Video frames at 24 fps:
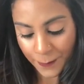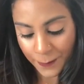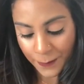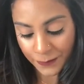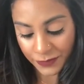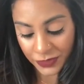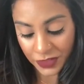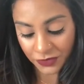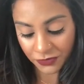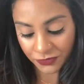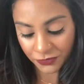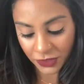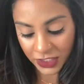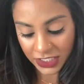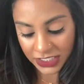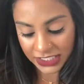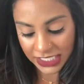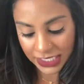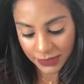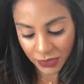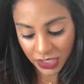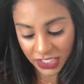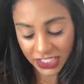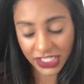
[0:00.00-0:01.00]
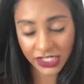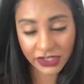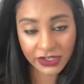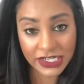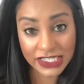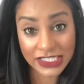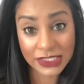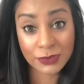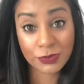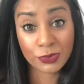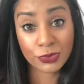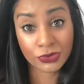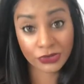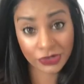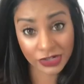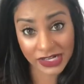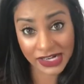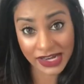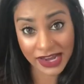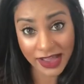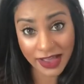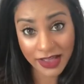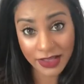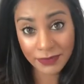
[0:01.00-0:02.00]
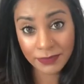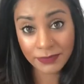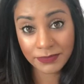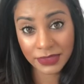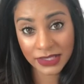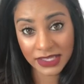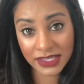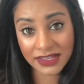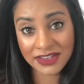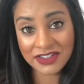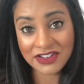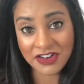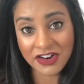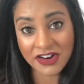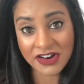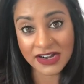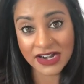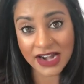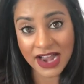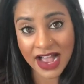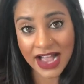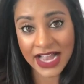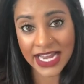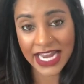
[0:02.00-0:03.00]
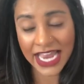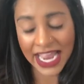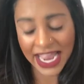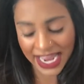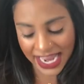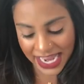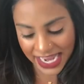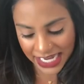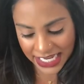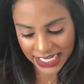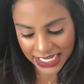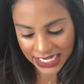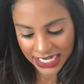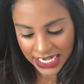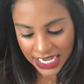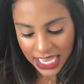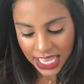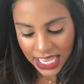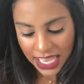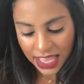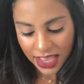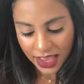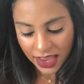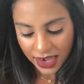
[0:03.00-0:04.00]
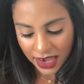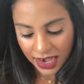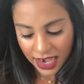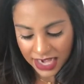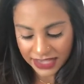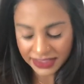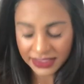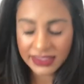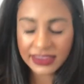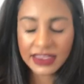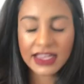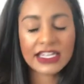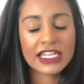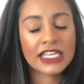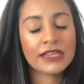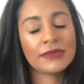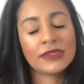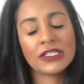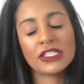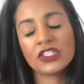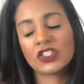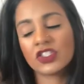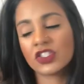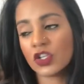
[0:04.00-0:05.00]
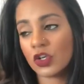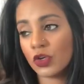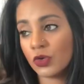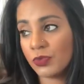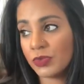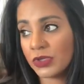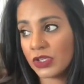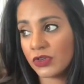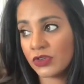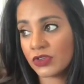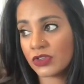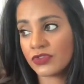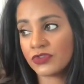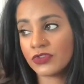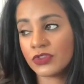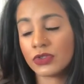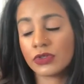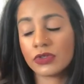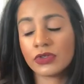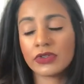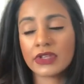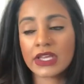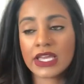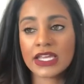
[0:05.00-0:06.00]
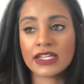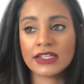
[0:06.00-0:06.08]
The first name on here is Pria, Pria. I think that name is so beautiful.